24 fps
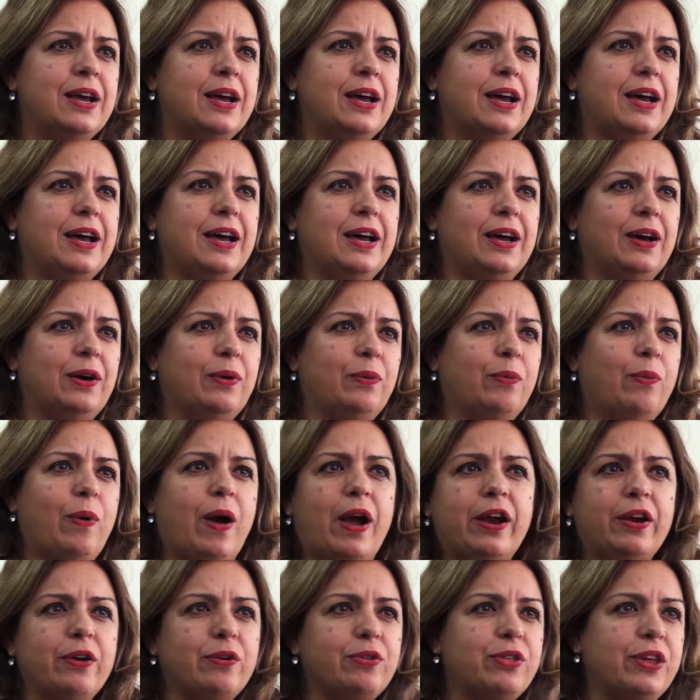why
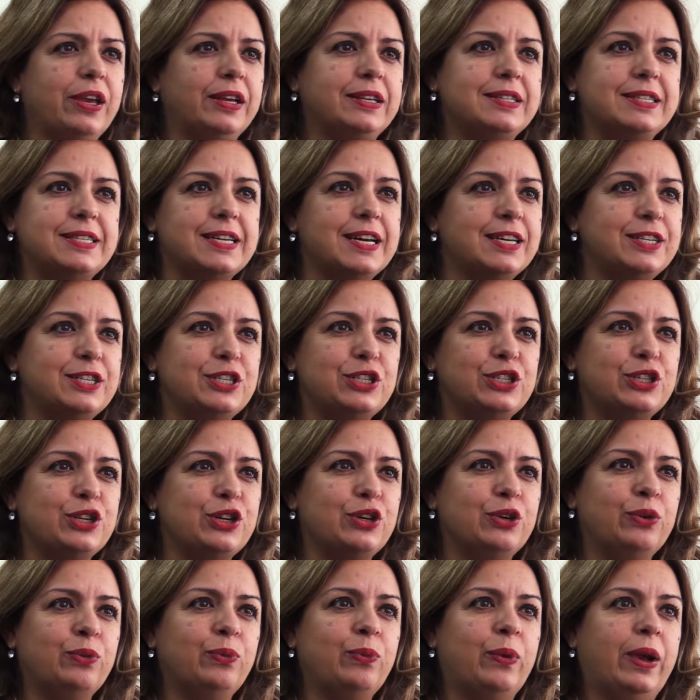are things done a
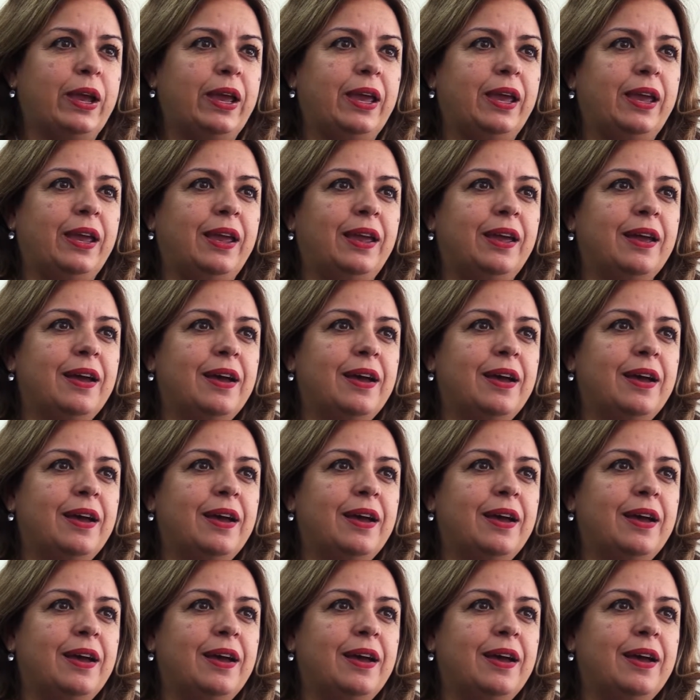certain way.